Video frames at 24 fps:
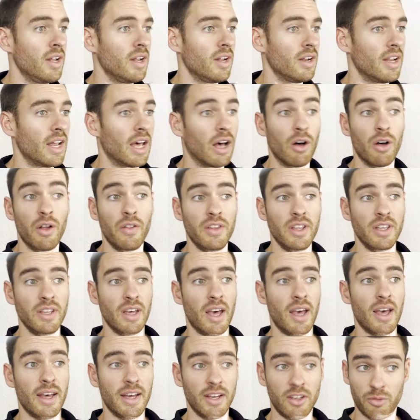Now on the
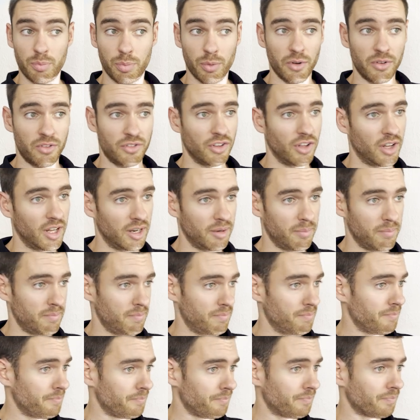export side,
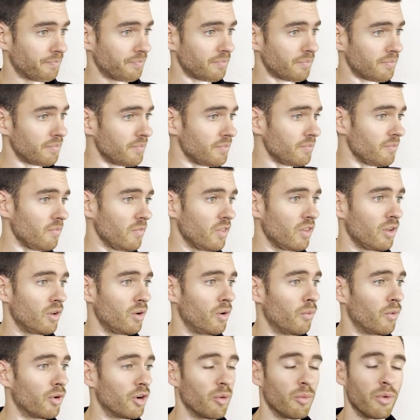
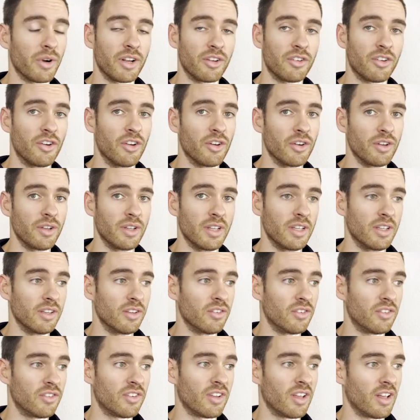what I'm wanting to do
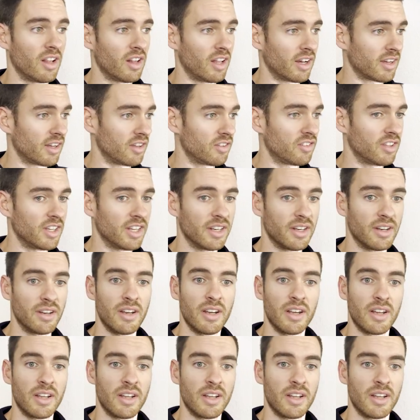is, like I said,